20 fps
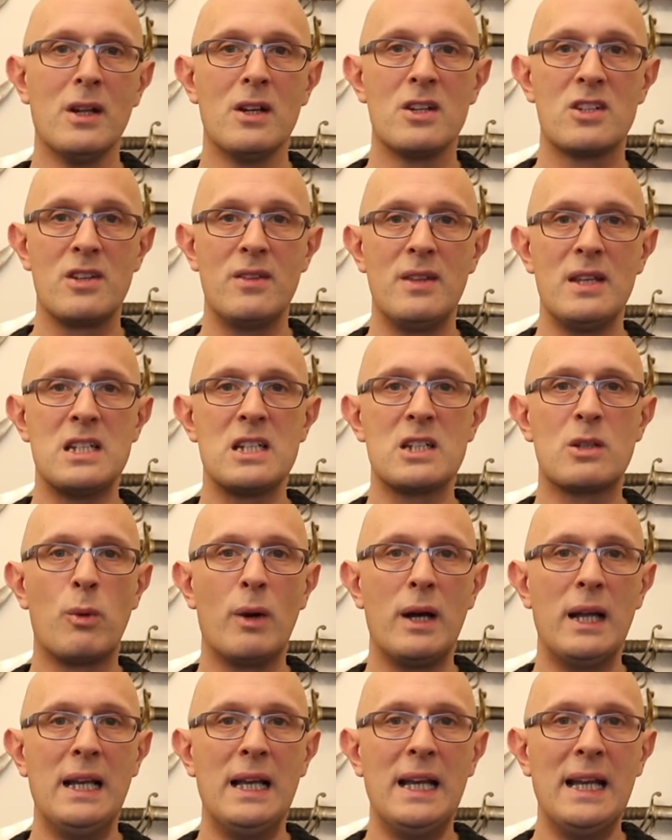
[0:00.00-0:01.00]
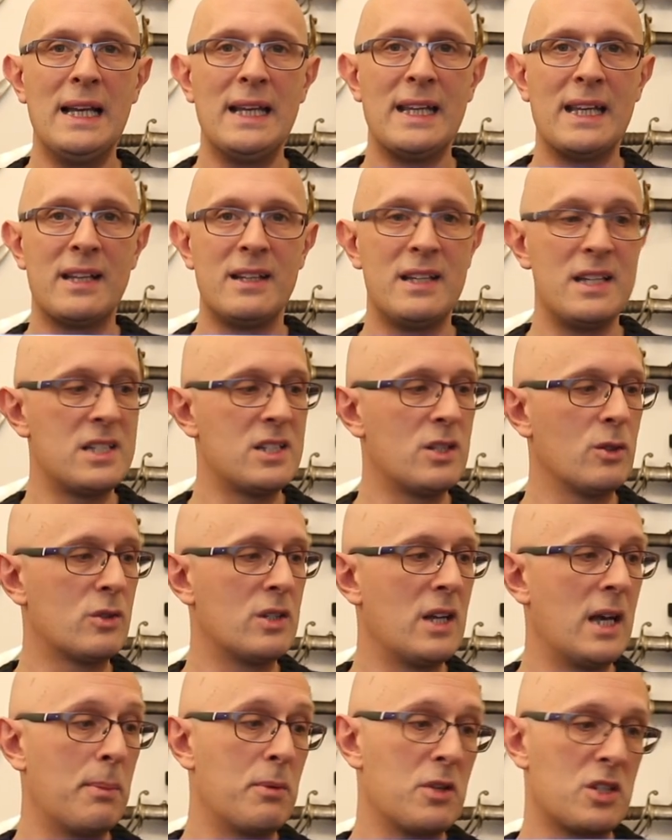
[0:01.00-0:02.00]
So this is quite linear distal
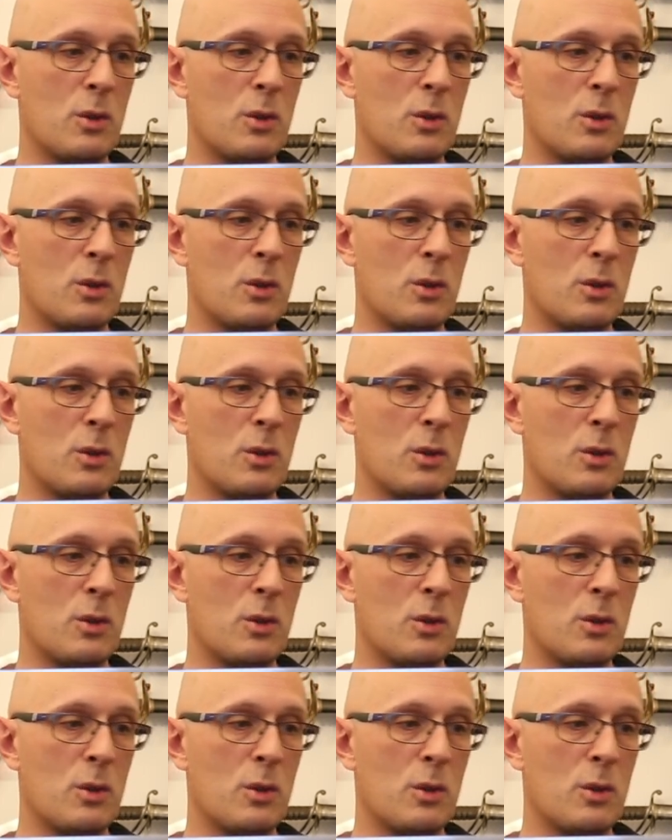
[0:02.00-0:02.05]
taper.